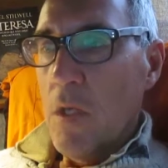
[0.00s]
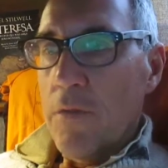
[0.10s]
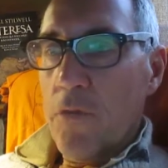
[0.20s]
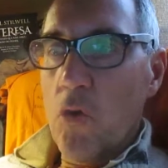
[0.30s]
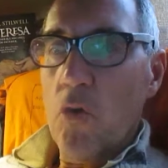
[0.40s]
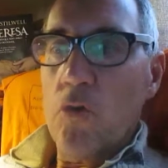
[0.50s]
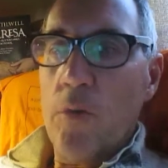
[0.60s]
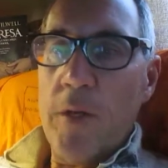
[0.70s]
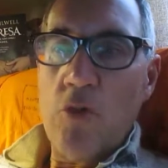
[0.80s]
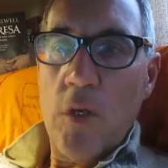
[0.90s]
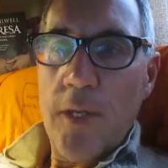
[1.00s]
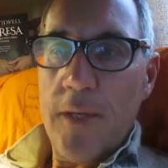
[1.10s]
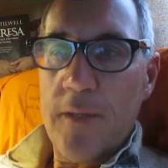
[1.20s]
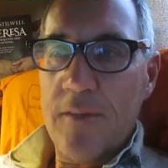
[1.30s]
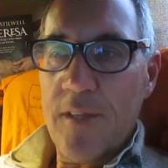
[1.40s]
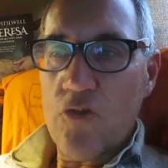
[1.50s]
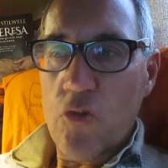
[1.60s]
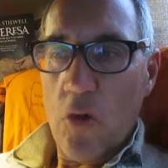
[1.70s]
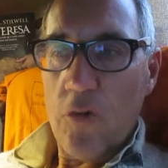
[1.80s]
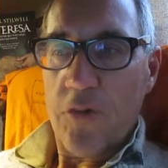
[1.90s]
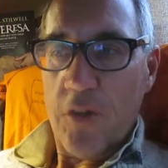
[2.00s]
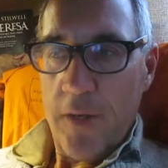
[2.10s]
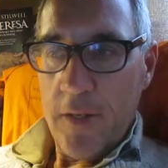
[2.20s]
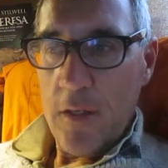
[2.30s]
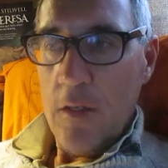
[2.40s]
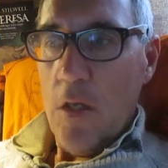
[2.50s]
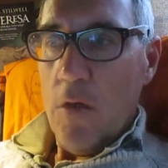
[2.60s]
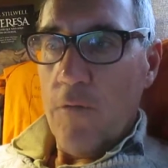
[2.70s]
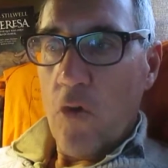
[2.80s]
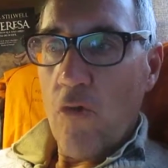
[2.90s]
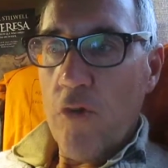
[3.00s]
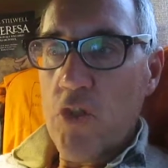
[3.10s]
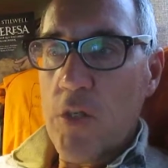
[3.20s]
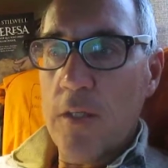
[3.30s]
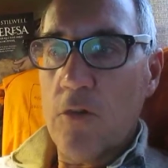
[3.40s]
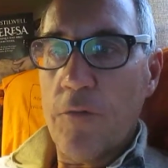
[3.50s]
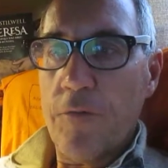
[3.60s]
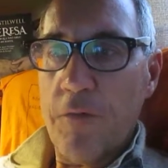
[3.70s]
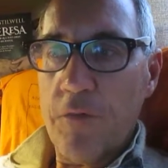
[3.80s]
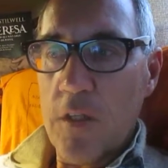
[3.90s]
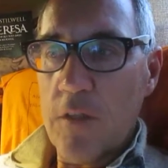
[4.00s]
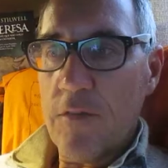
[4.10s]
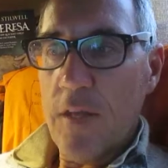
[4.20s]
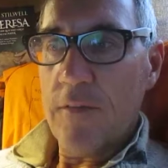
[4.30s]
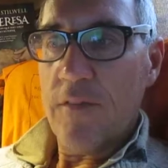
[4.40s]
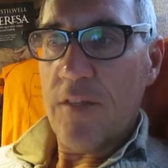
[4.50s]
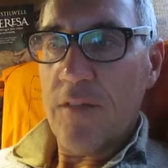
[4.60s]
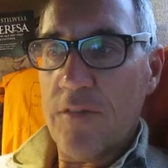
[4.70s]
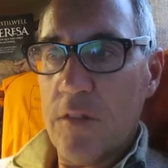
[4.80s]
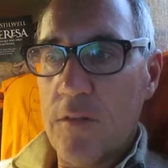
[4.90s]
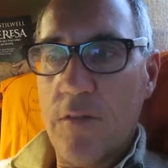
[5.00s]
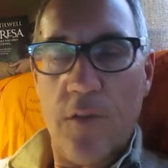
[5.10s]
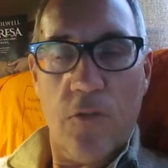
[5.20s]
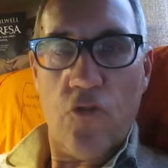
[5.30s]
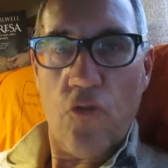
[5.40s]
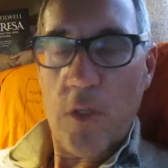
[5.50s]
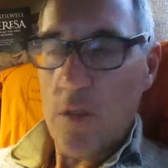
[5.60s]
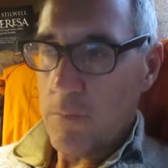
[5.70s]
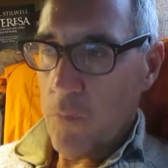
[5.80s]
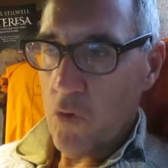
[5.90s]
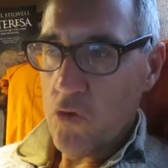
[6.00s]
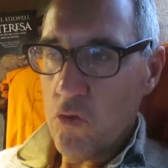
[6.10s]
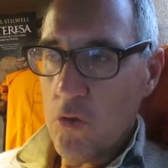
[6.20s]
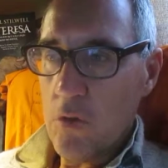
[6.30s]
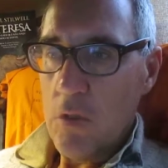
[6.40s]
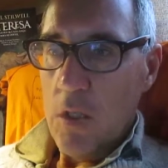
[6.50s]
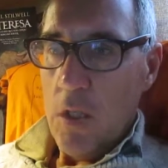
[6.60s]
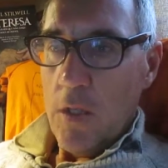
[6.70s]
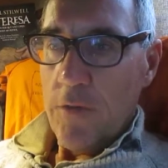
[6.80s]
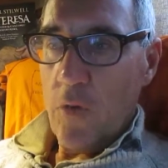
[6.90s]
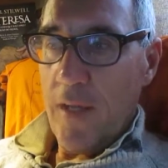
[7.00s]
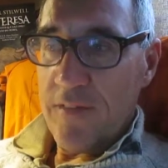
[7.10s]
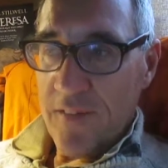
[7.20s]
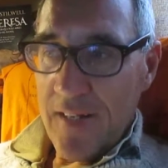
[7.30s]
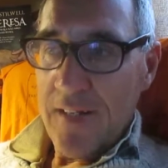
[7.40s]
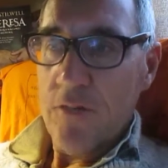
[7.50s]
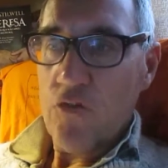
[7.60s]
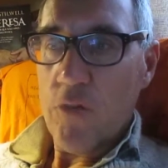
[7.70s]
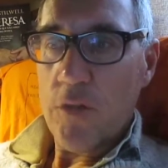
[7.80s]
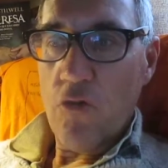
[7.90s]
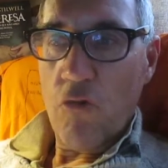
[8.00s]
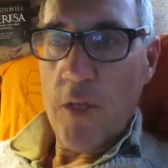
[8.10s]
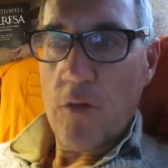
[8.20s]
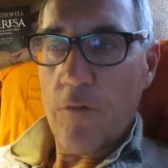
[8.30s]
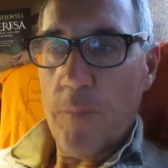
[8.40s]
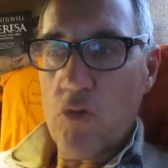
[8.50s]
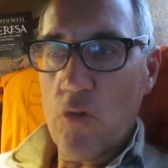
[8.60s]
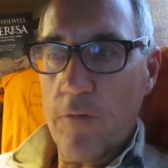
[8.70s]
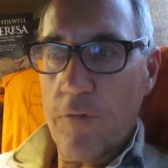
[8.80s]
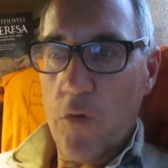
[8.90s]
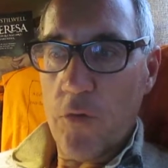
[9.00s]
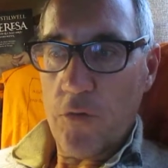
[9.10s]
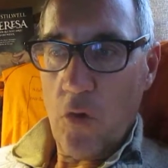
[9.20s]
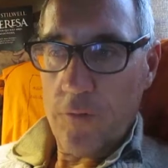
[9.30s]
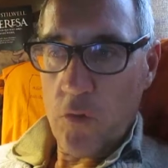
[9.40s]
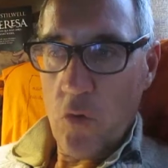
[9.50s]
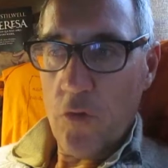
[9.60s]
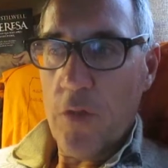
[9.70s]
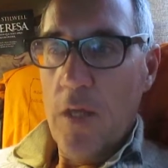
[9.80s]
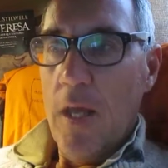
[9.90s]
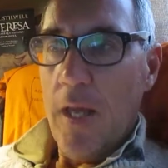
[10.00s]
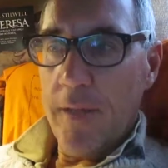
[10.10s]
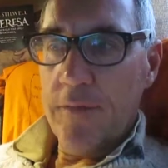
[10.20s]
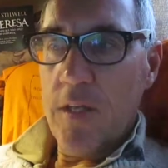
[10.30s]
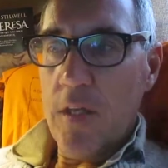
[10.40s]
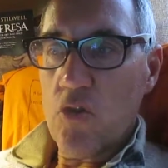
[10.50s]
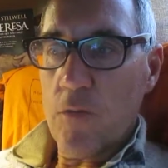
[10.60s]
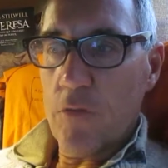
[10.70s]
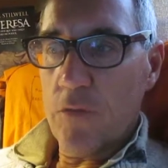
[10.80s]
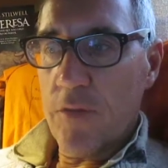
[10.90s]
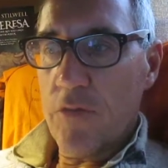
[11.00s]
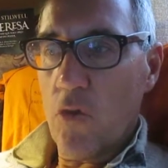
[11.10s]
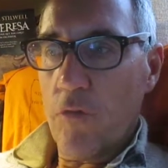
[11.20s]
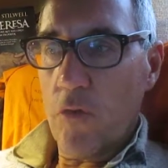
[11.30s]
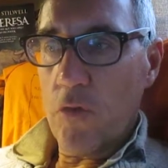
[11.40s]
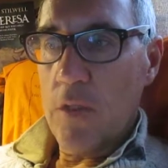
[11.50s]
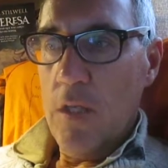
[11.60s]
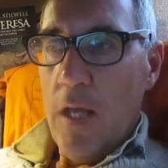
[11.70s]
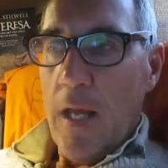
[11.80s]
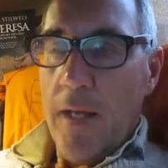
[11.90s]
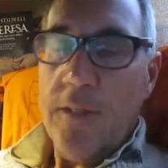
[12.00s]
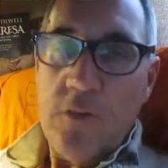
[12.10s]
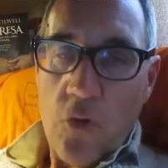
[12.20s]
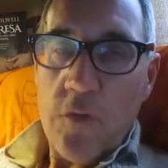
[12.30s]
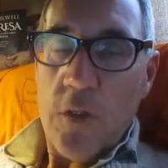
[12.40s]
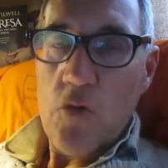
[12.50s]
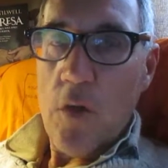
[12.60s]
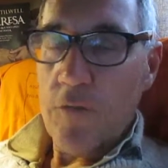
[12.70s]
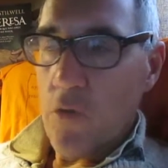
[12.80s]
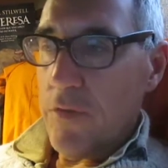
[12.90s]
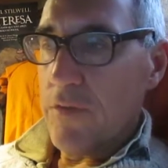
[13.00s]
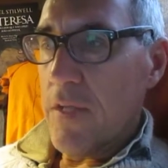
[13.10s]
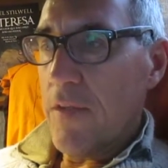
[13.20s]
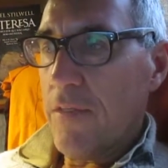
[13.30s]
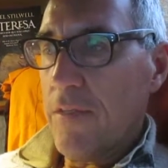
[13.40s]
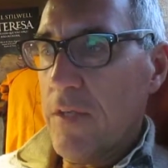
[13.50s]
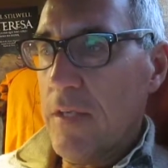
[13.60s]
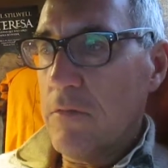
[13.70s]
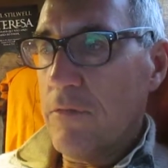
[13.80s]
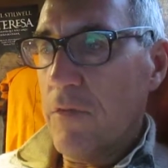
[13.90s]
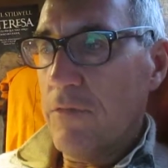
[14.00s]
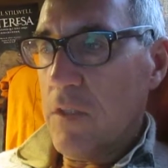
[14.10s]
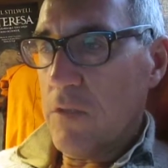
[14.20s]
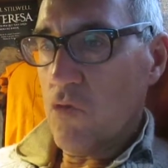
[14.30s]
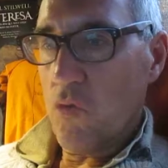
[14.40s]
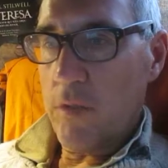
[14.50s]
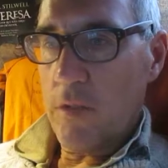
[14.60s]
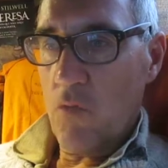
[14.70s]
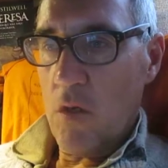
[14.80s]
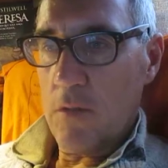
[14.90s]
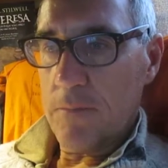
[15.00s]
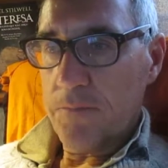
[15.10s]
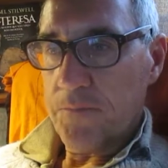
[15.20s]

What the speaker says: So the Manuel architectural style flourished in the 15th and 16th century in Portugal, so exactly during the reign of Manuel I, of course, and the age of the discovery, and it continued after his death in 1521.